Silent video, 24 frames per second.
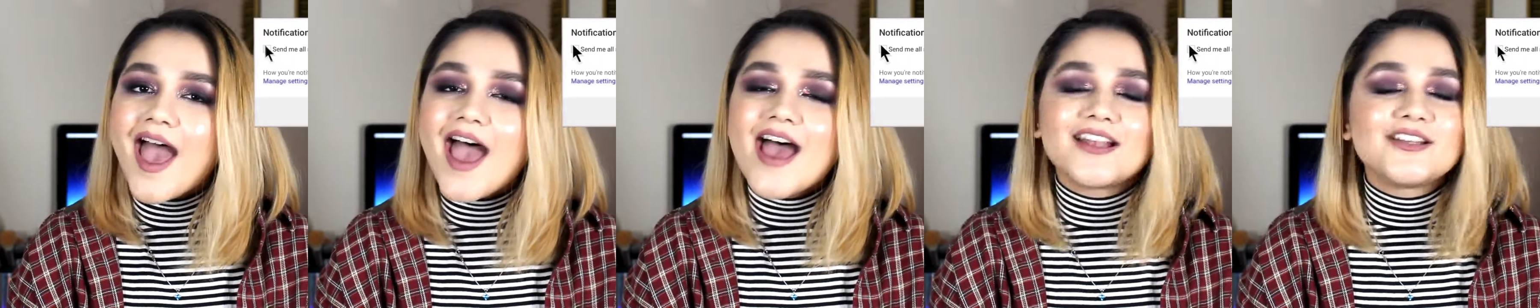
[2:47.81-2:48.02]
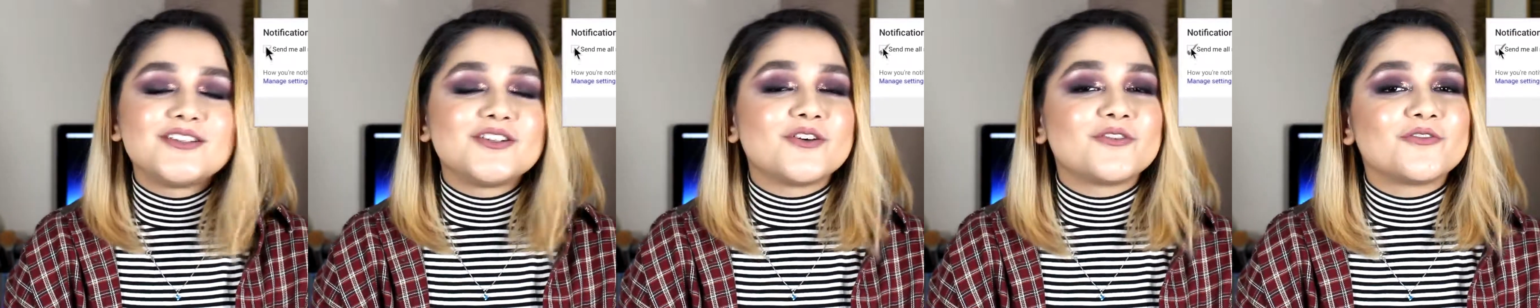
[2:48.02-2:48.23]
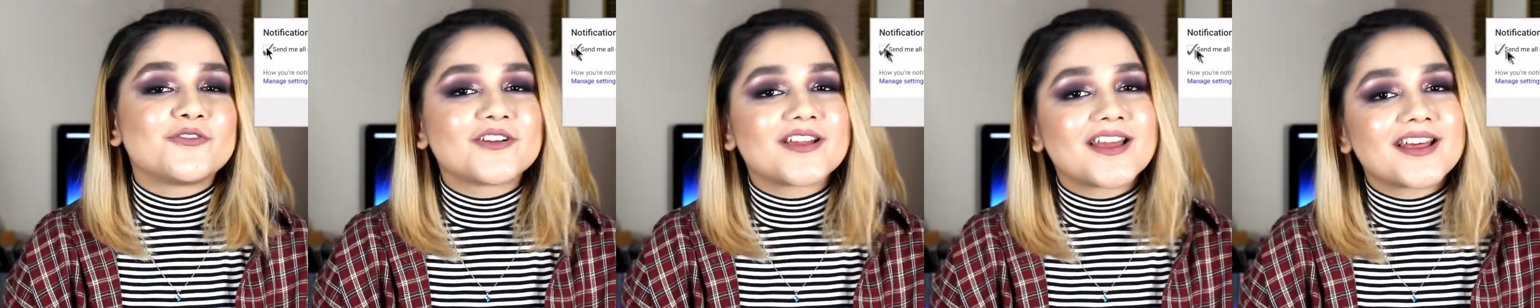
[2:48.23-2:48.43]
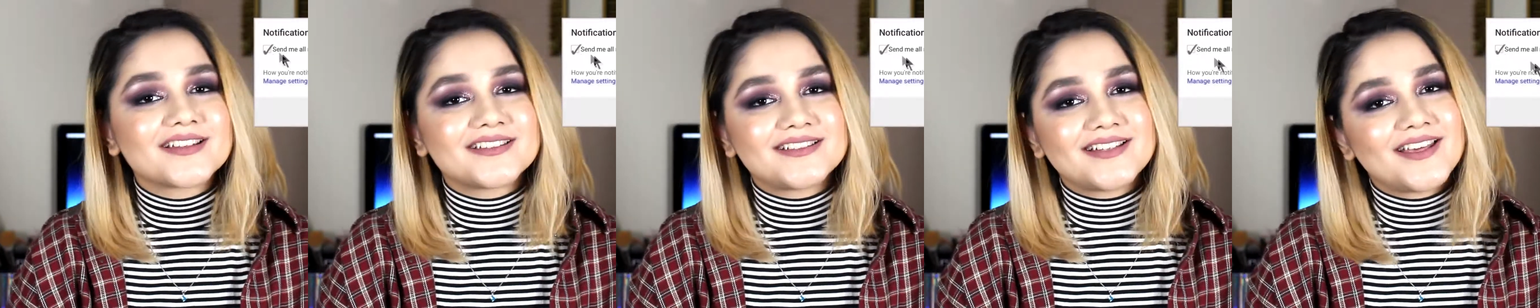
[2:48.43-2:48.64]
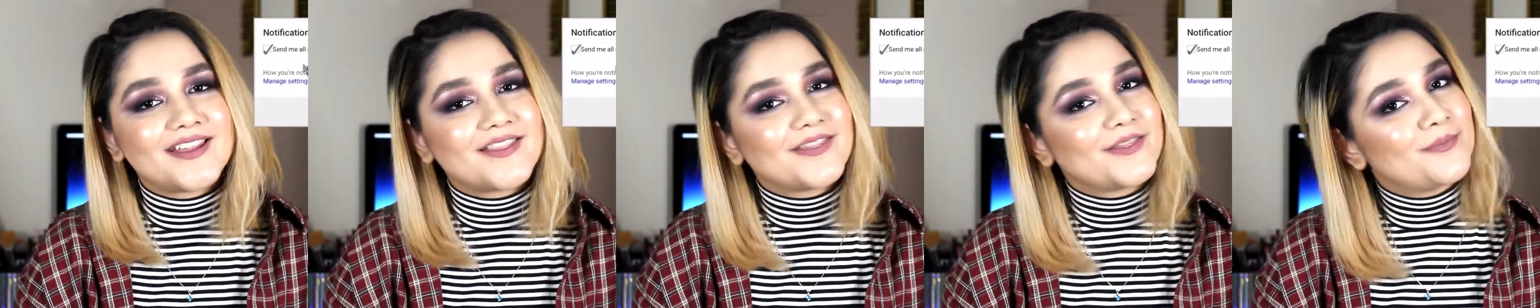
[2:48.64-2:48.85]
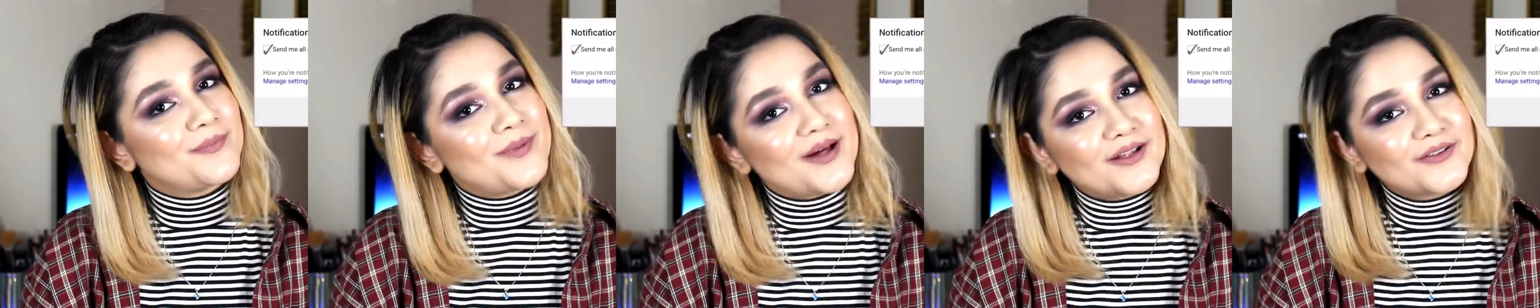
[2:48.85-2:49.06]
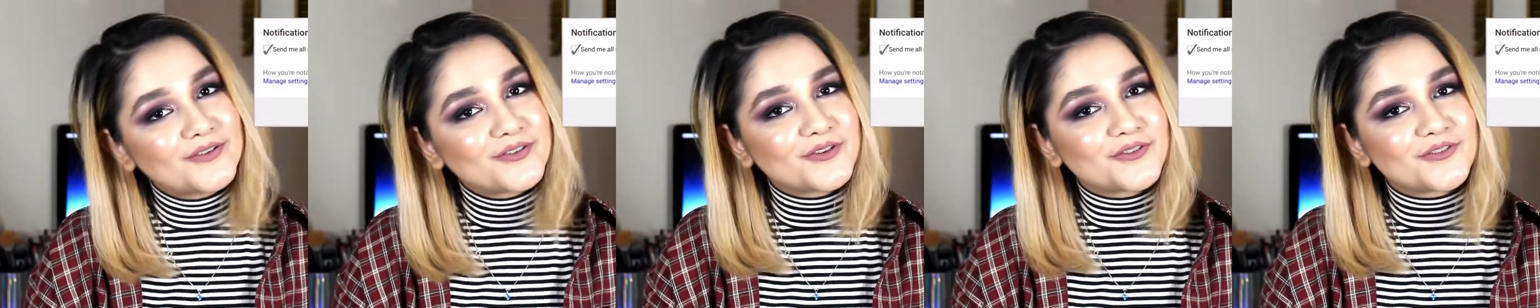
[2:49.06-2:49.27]
and don't forget to hit the
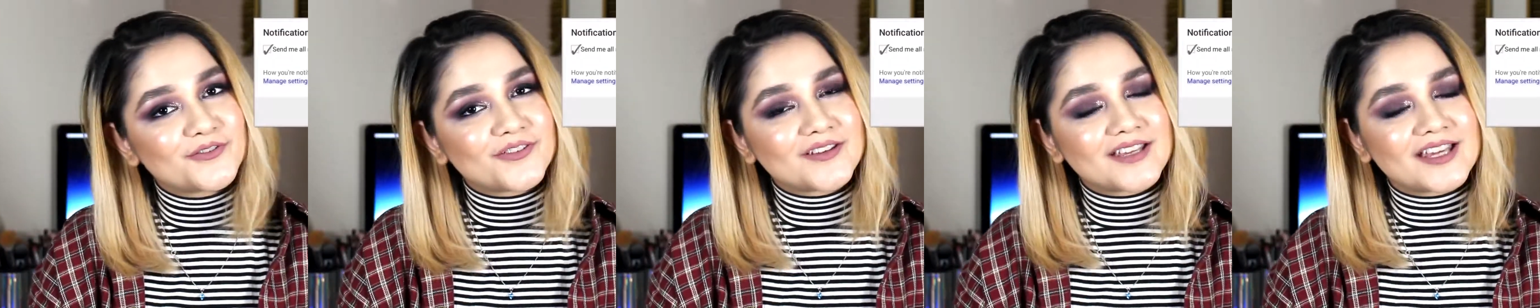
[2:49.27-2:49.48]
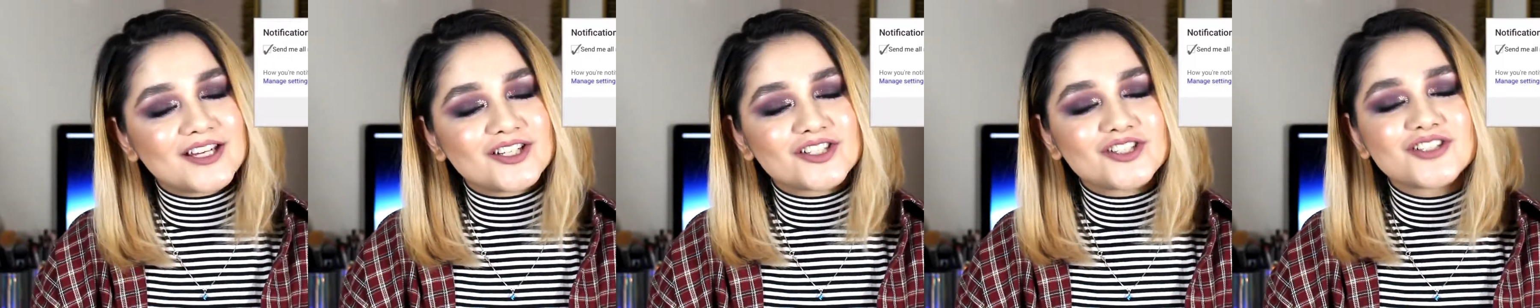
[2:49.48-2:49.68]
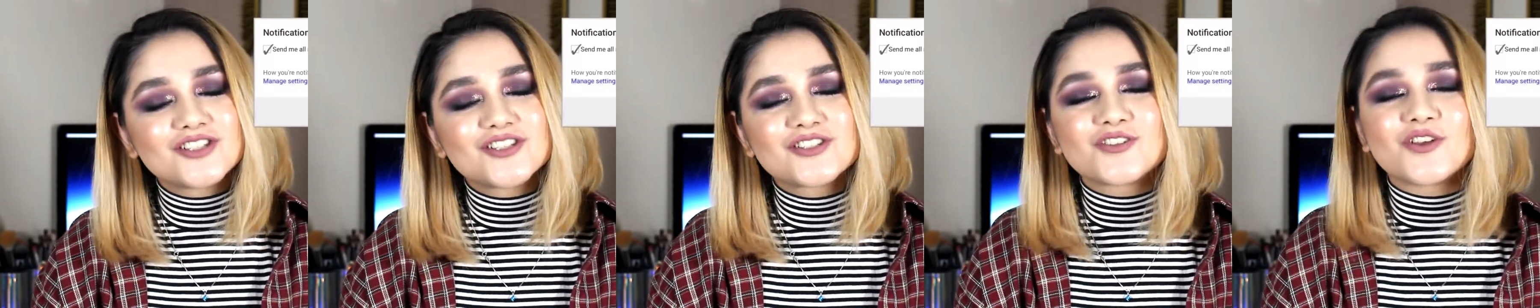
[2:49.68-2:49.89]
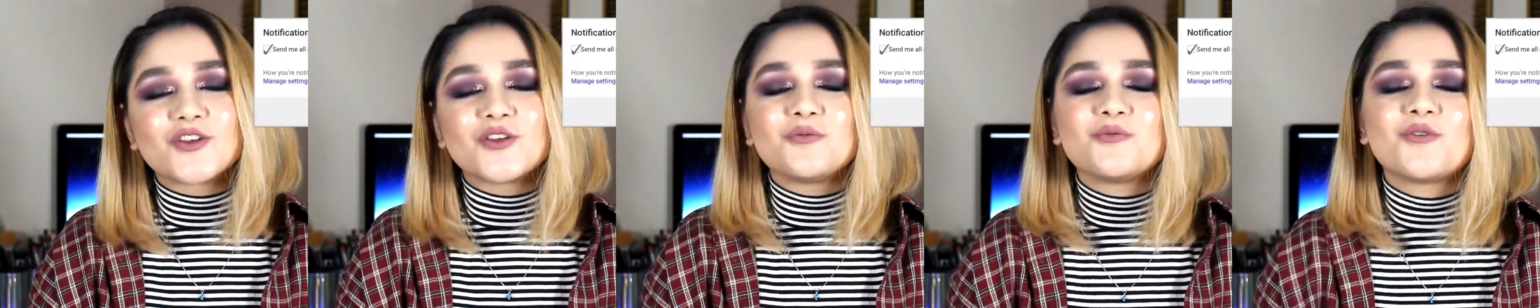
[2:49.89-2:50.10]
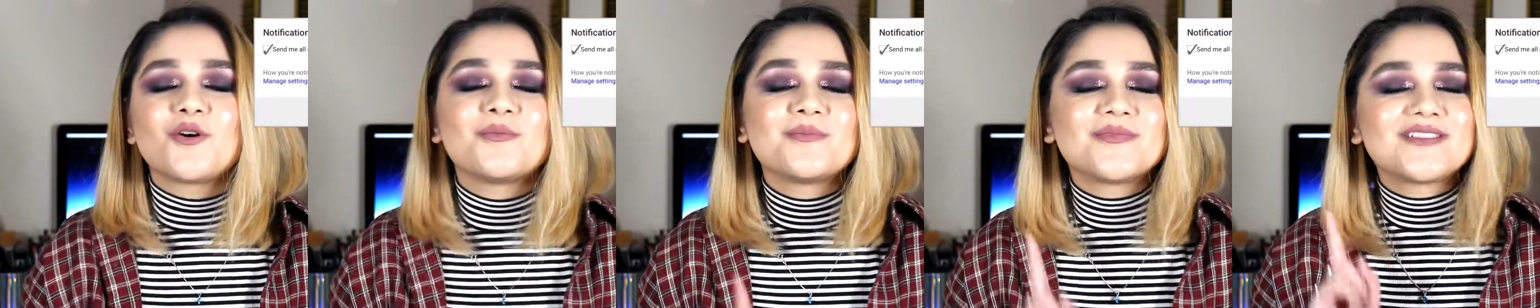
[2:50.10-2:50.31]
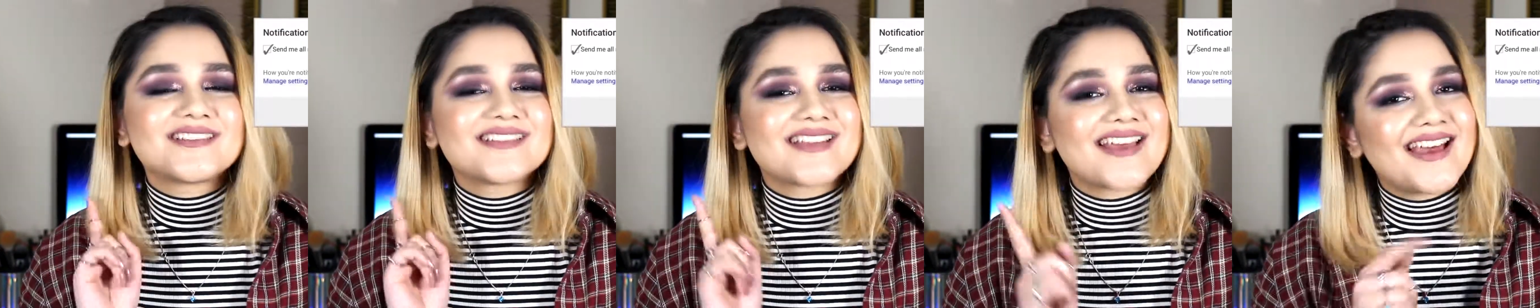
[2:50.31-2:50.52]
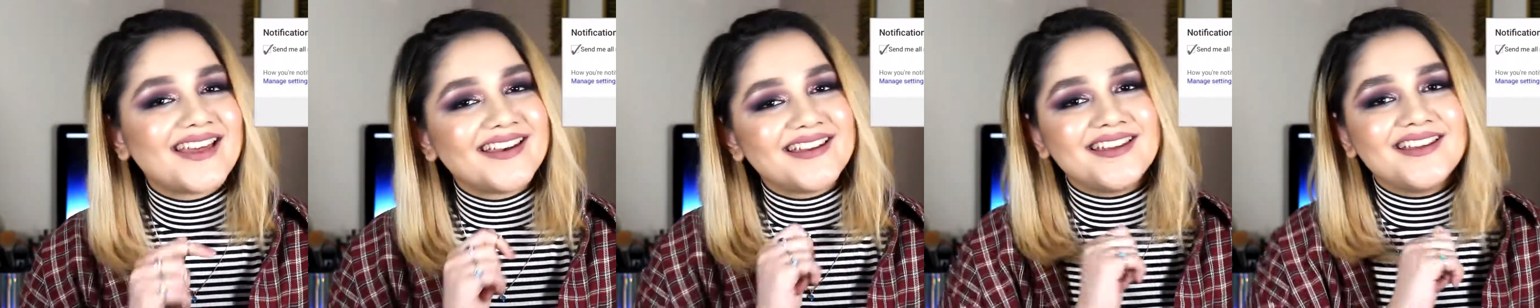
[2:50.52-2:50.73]
bell notification so you won't
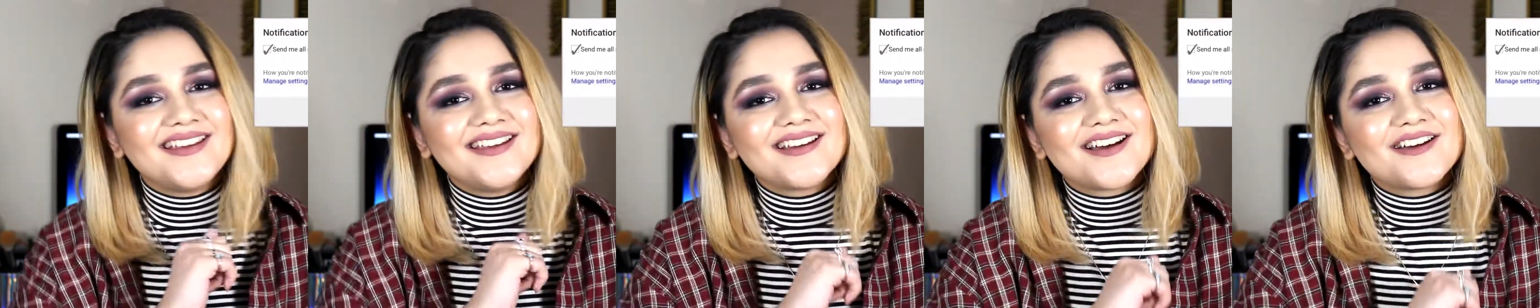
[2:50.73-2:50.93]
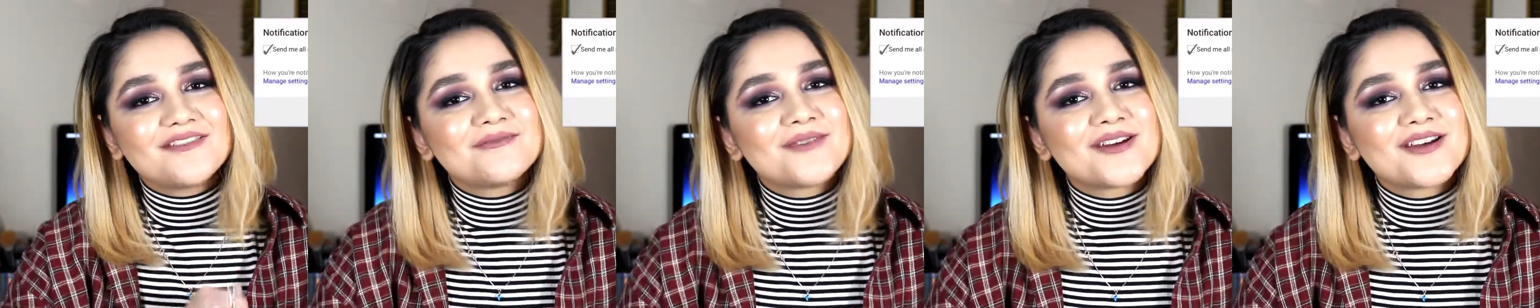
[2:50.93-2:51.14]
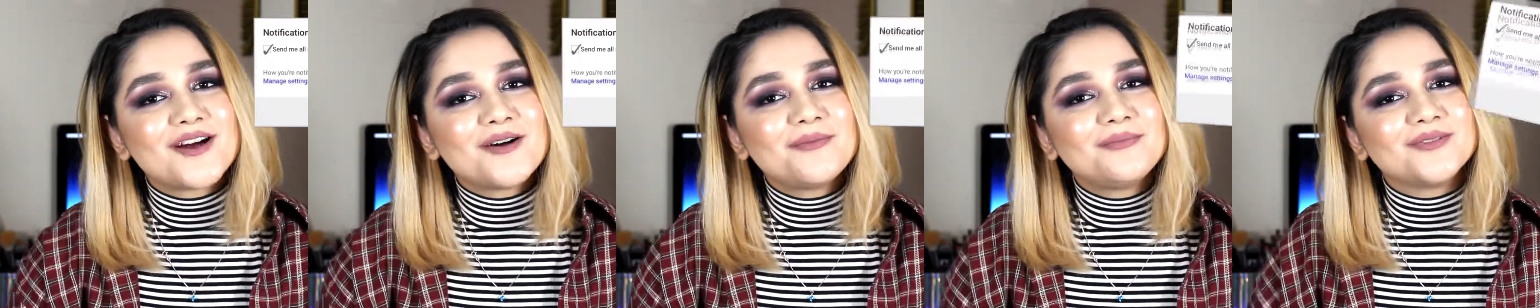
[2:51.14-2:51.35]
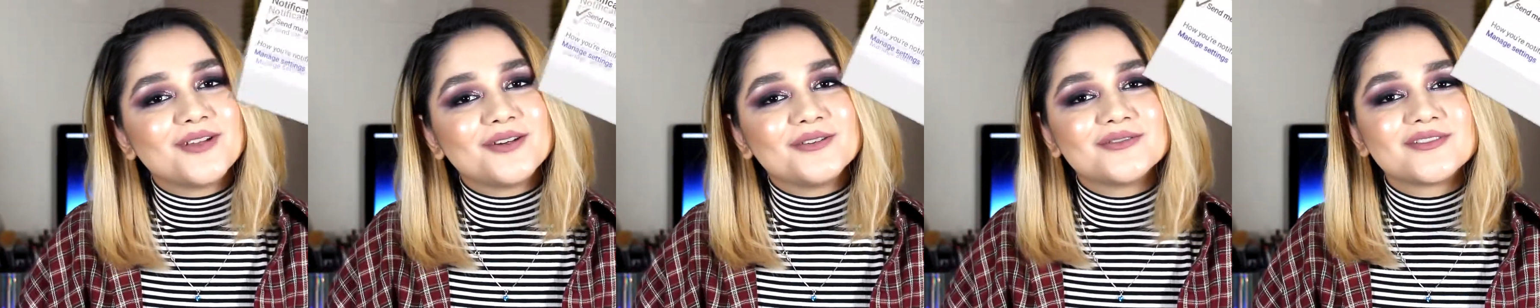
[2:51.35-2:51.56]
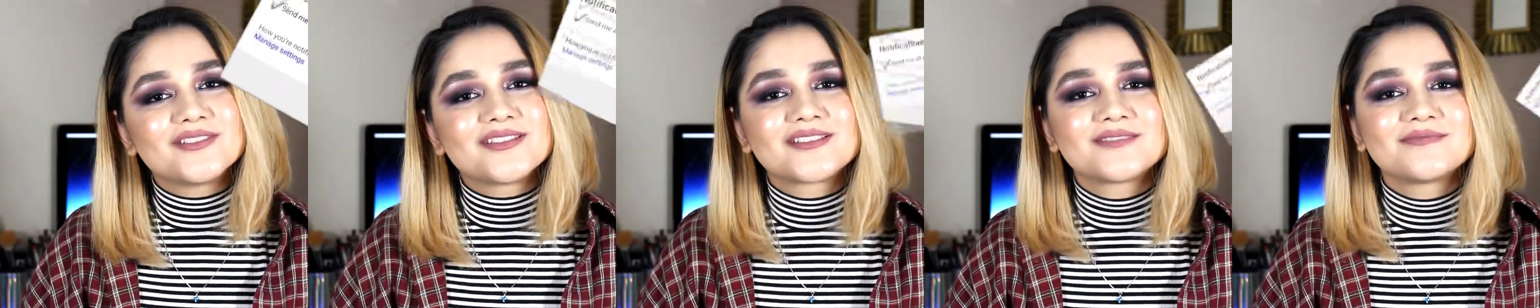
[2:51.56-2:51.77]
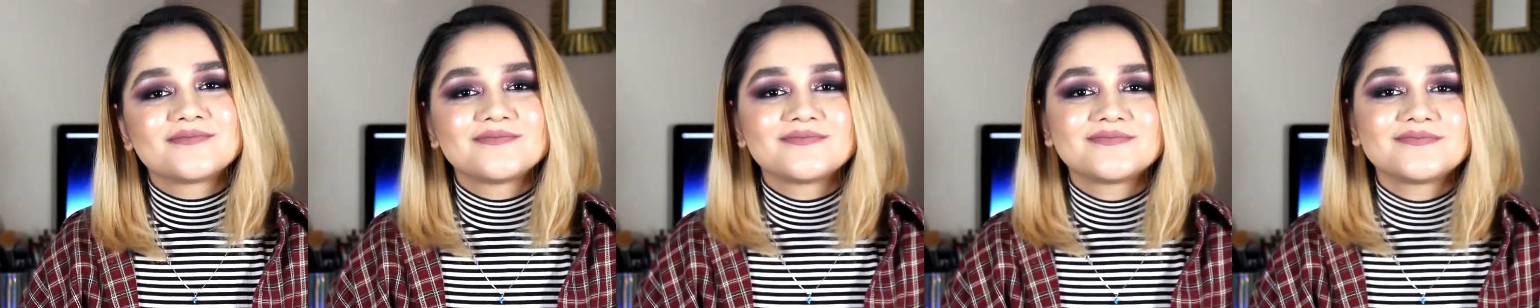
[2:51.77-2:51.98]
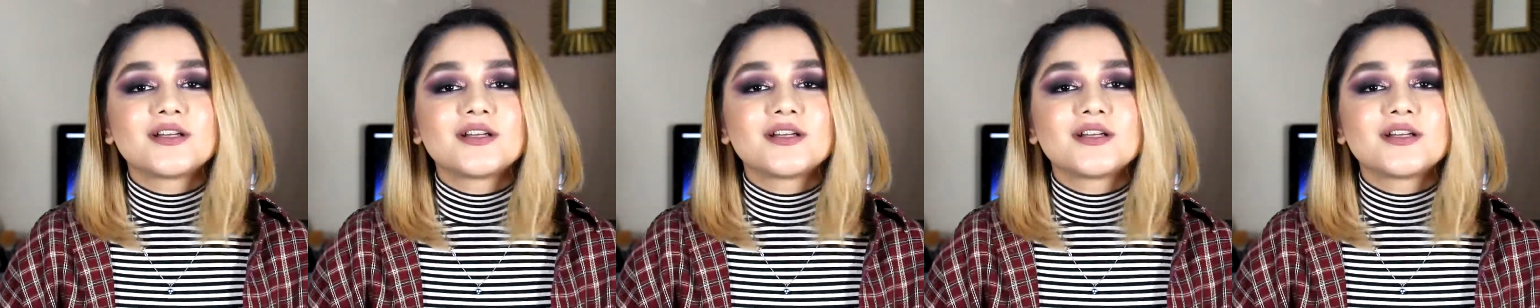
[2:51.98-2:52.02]
miss any of my uploads.